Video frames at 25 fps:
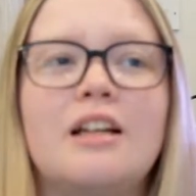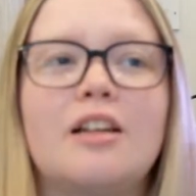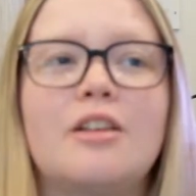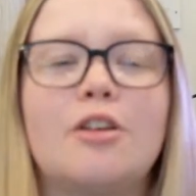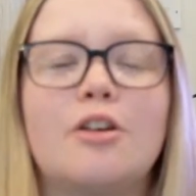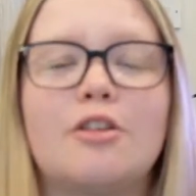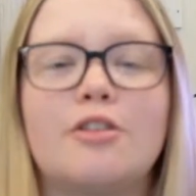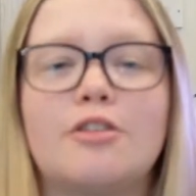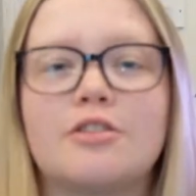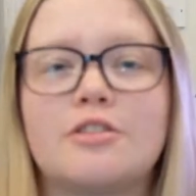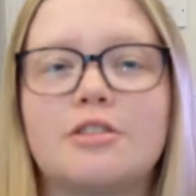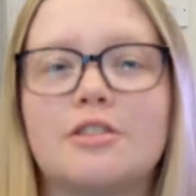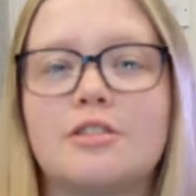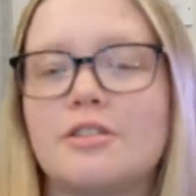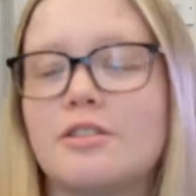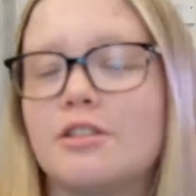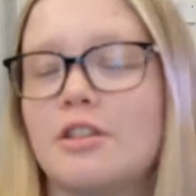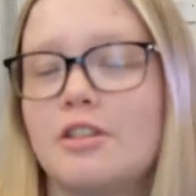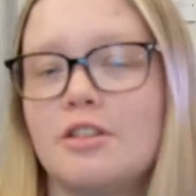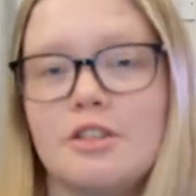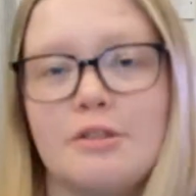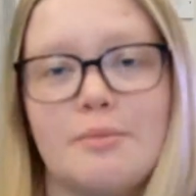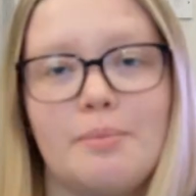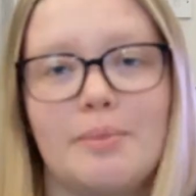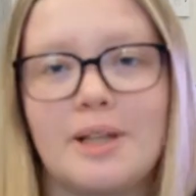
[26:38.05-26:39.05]

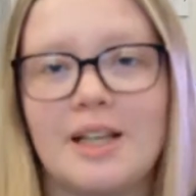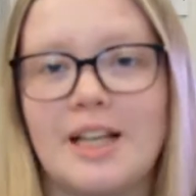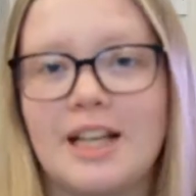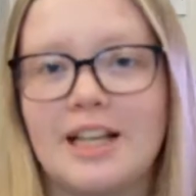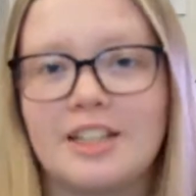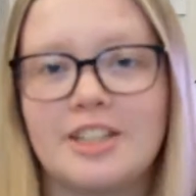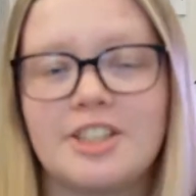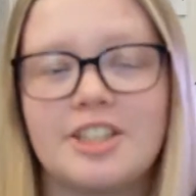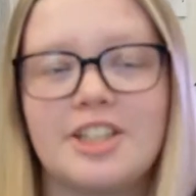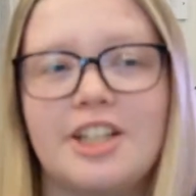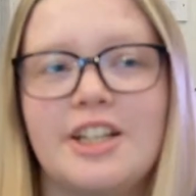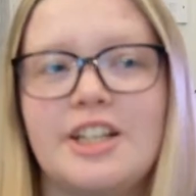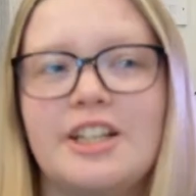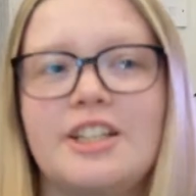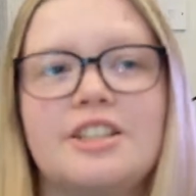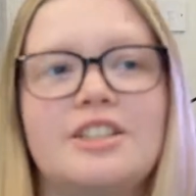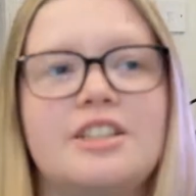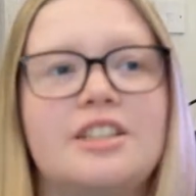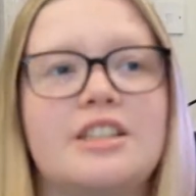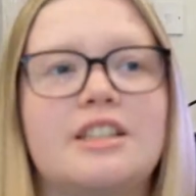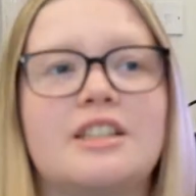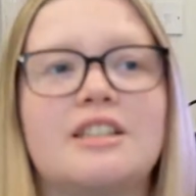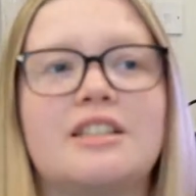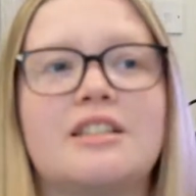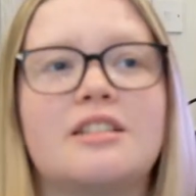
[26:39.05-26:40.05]
lots of plan
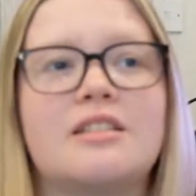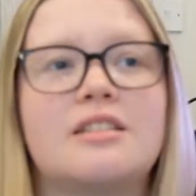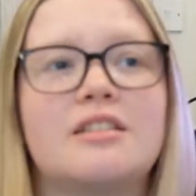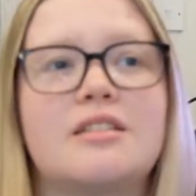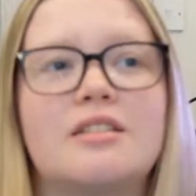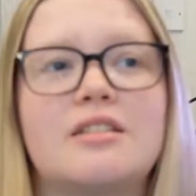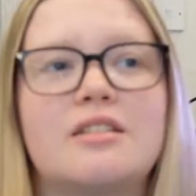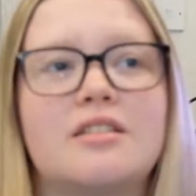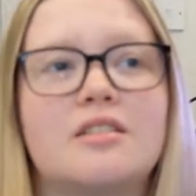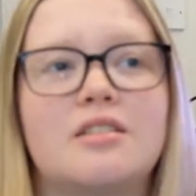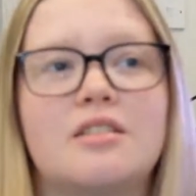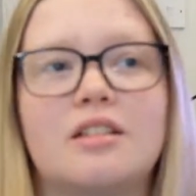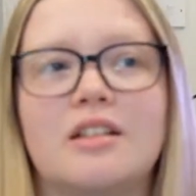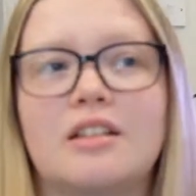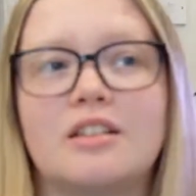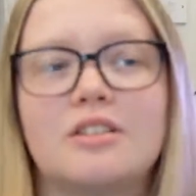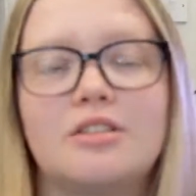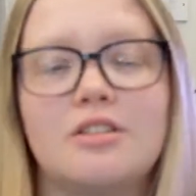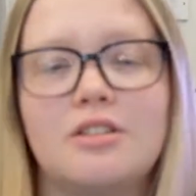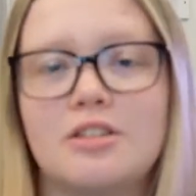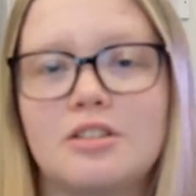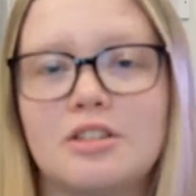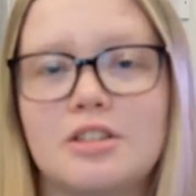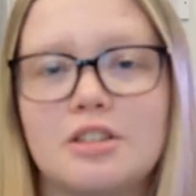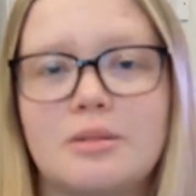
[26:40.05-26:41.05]
changes, like
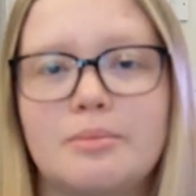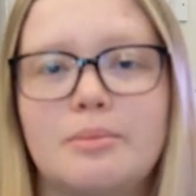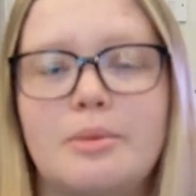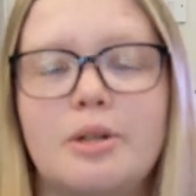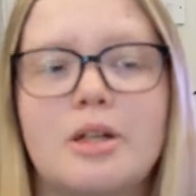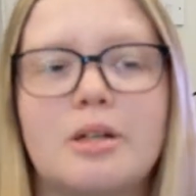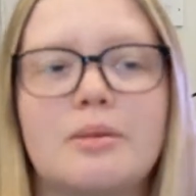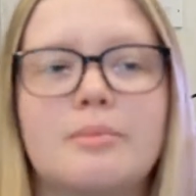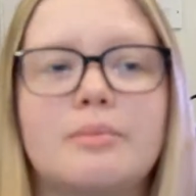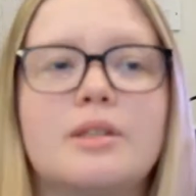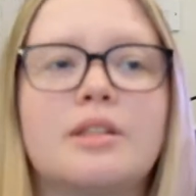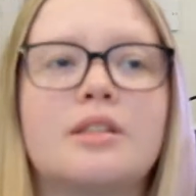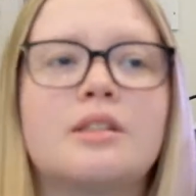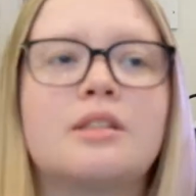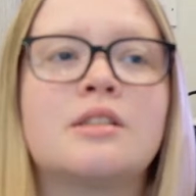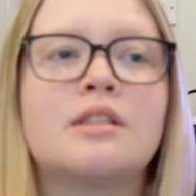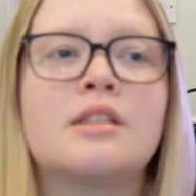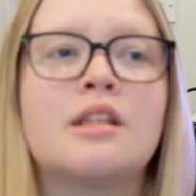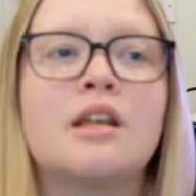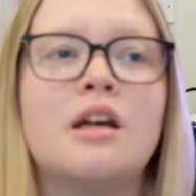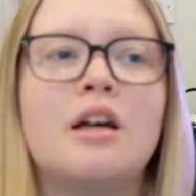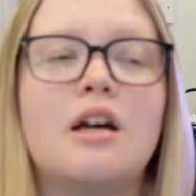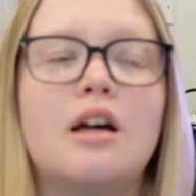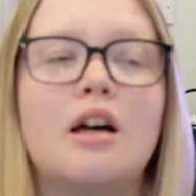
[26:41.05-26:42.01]
doctor's appointments.